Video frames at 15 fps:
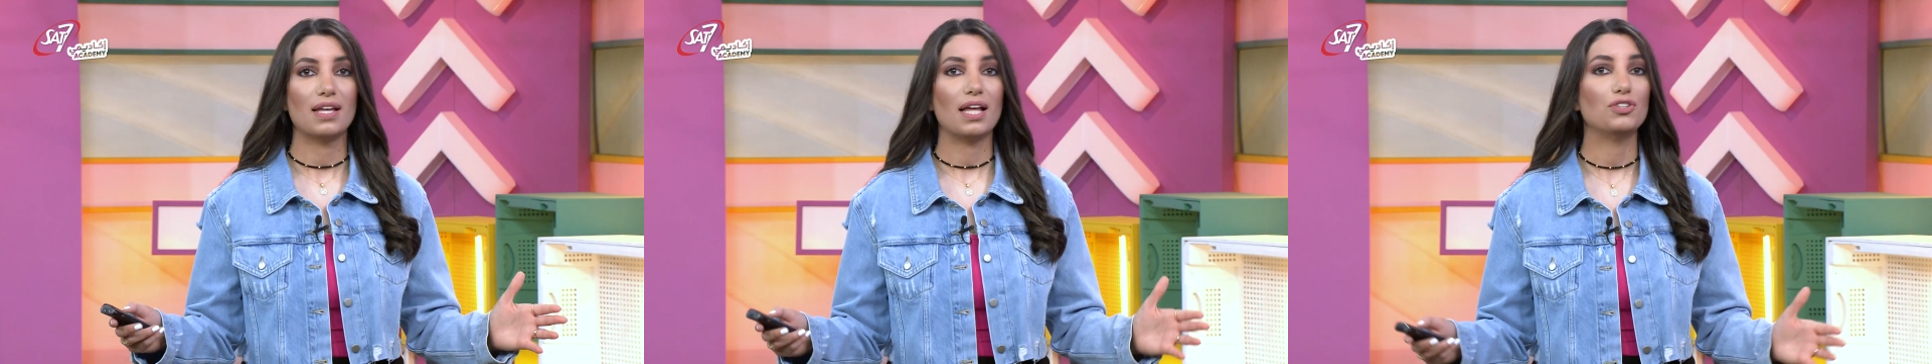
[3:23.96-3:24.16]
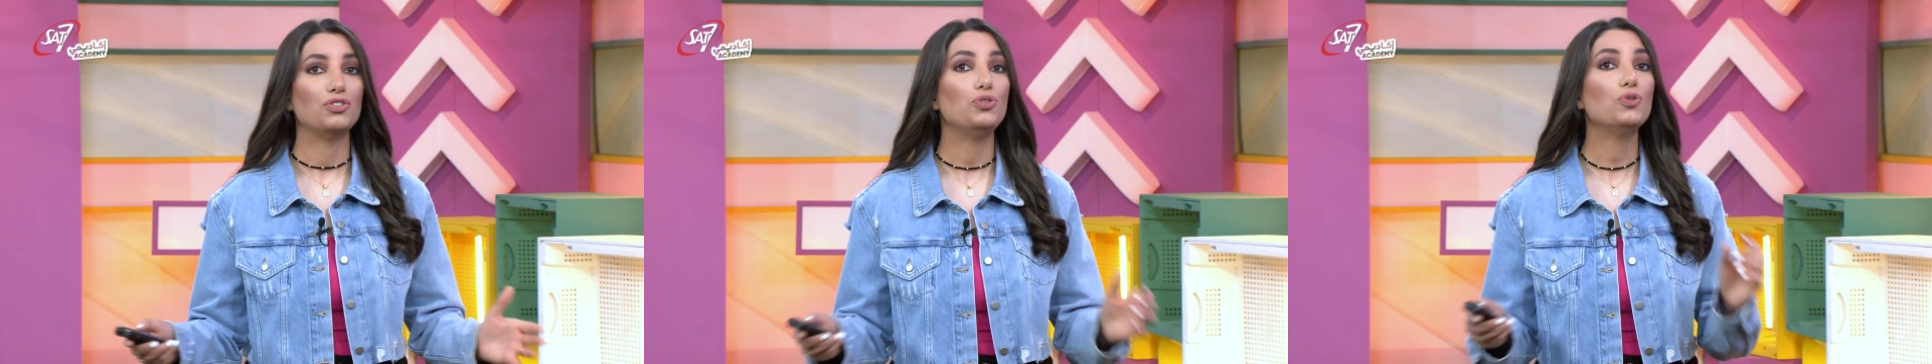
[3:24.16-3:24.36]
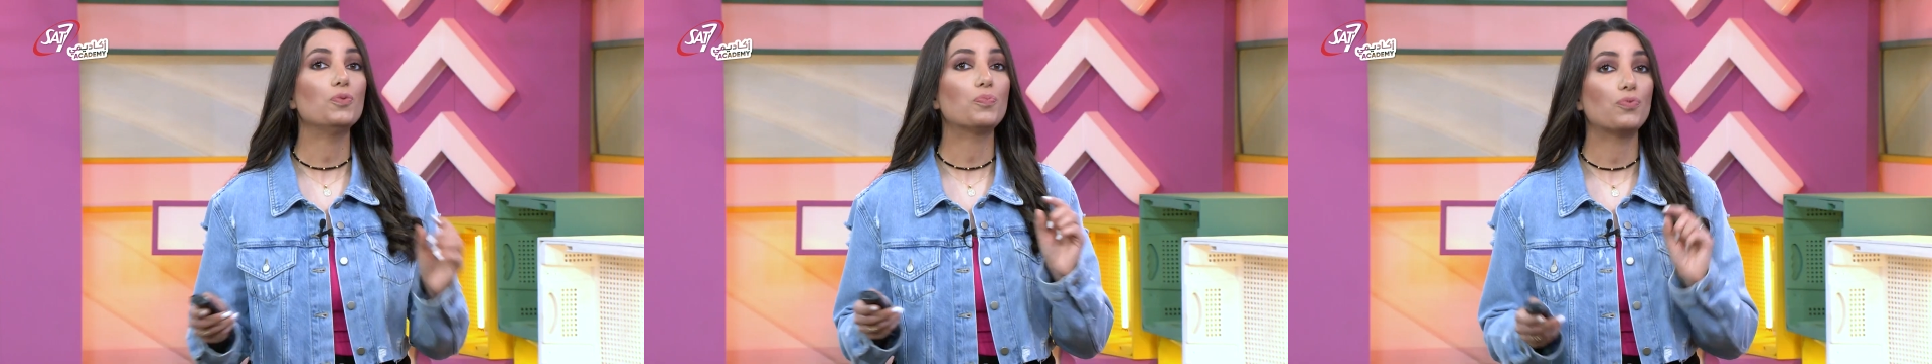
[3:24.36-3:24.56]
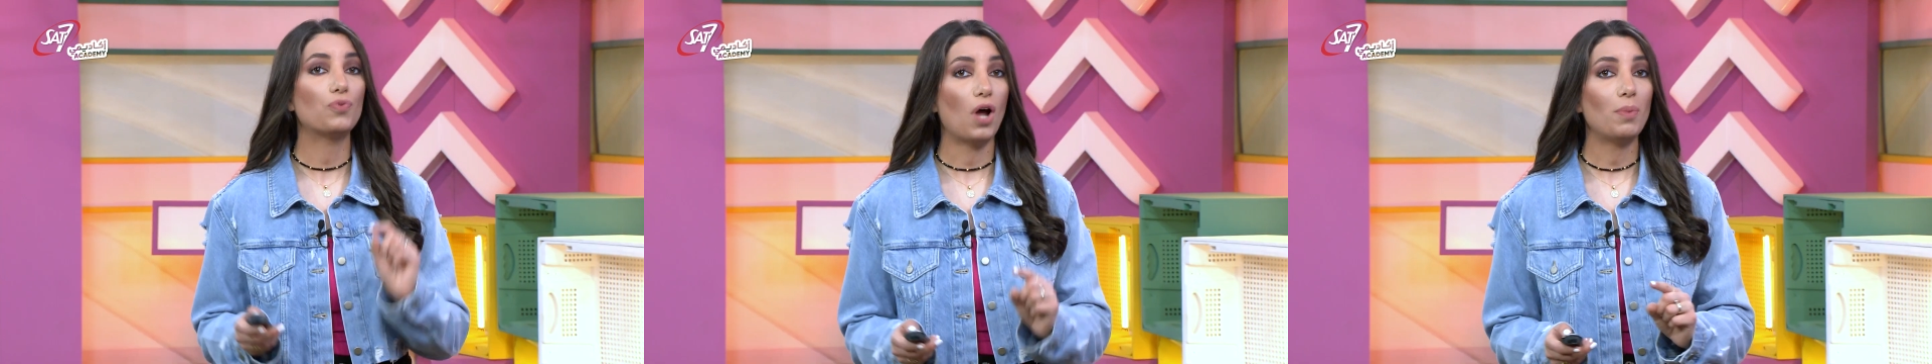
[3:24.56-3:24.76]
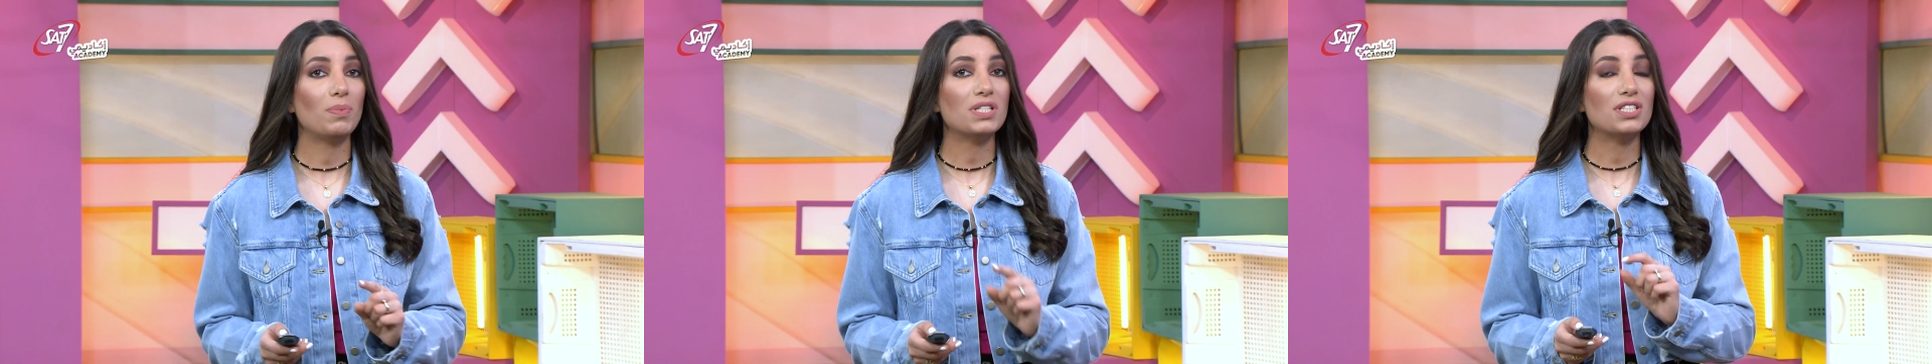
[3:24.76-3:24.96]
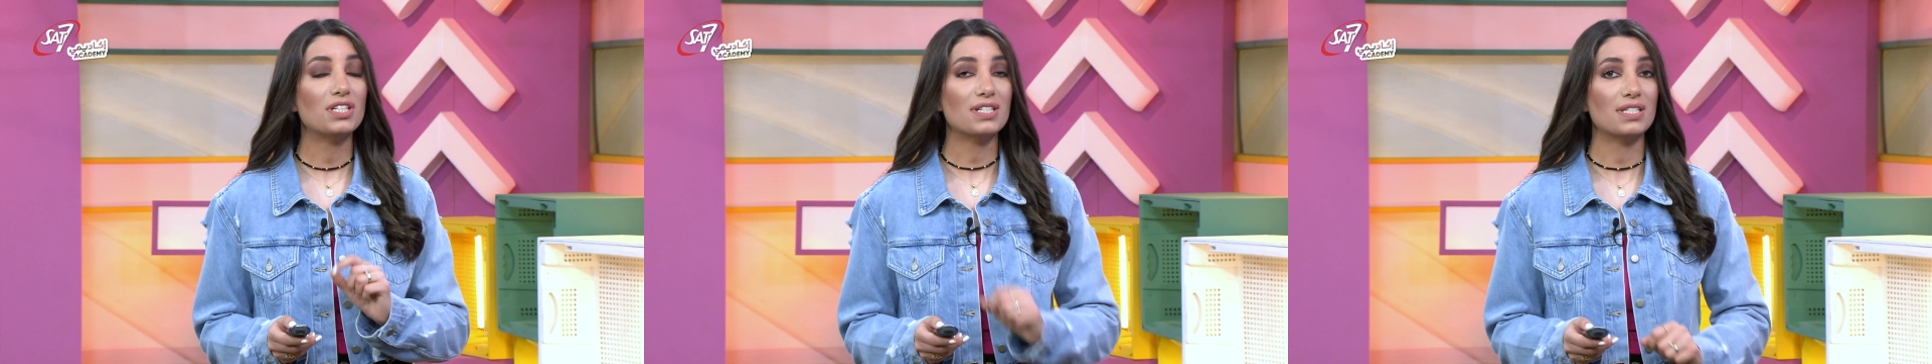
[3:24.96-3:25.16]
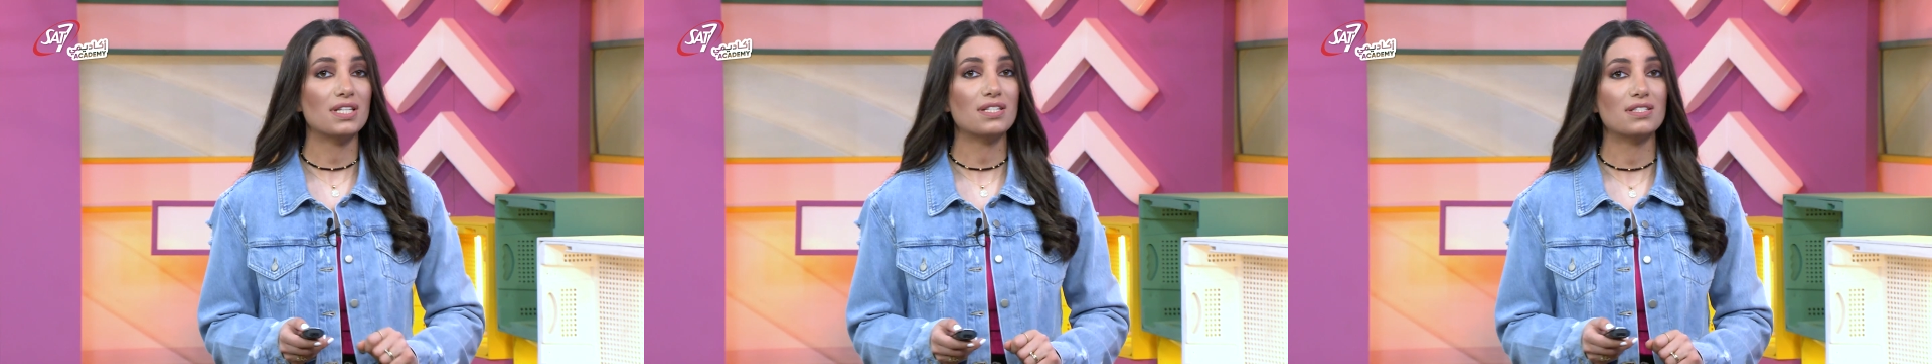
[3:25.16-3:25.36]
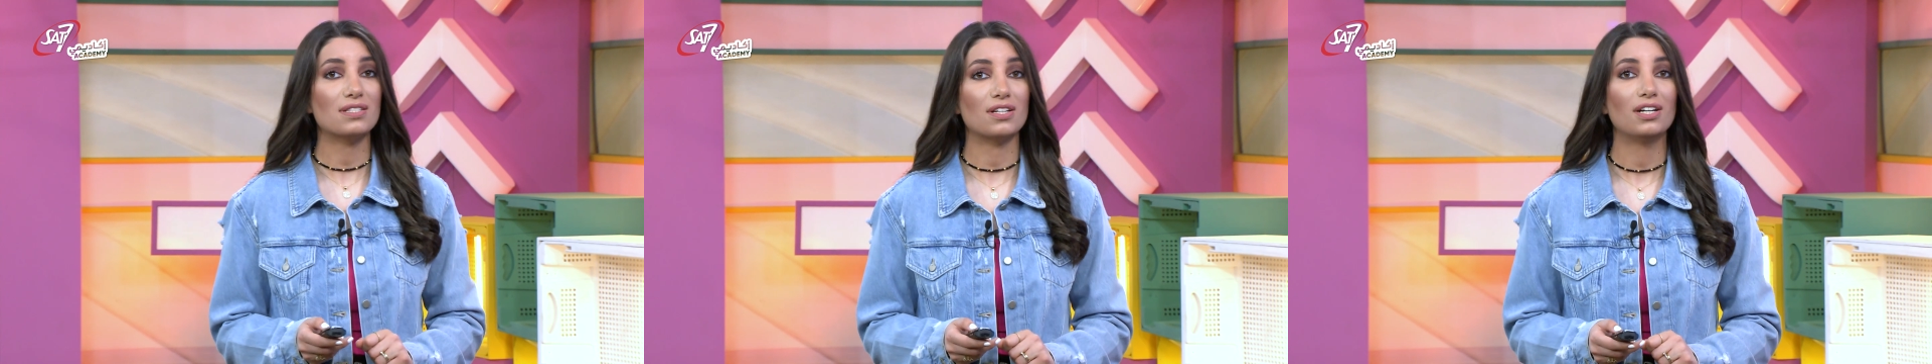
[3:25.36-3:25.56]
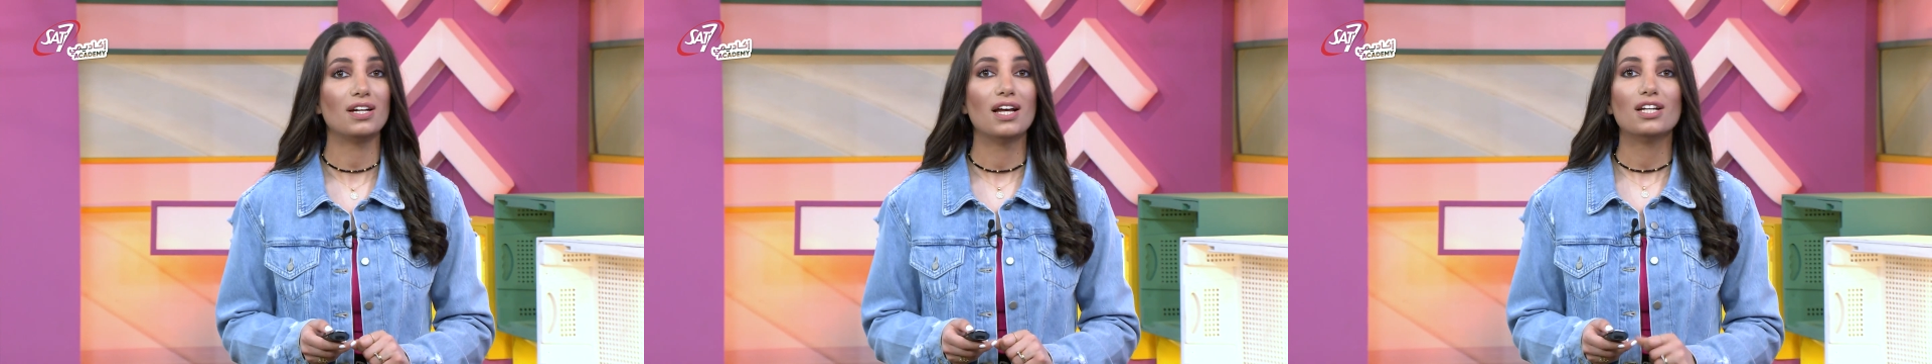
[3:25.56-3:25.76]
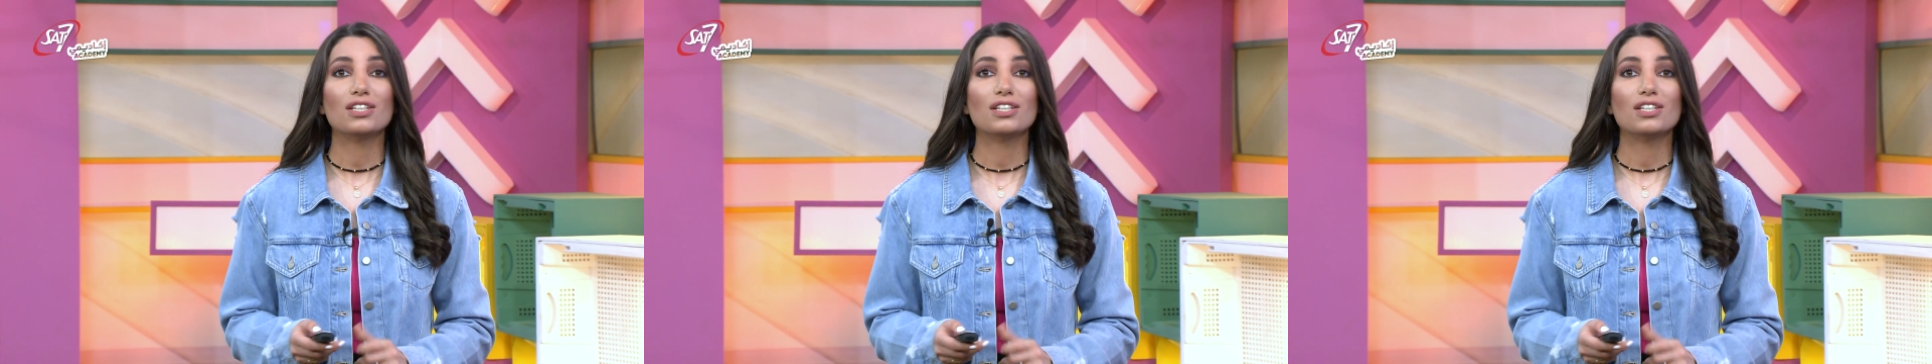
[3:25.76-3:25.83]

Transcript: and you promised your sister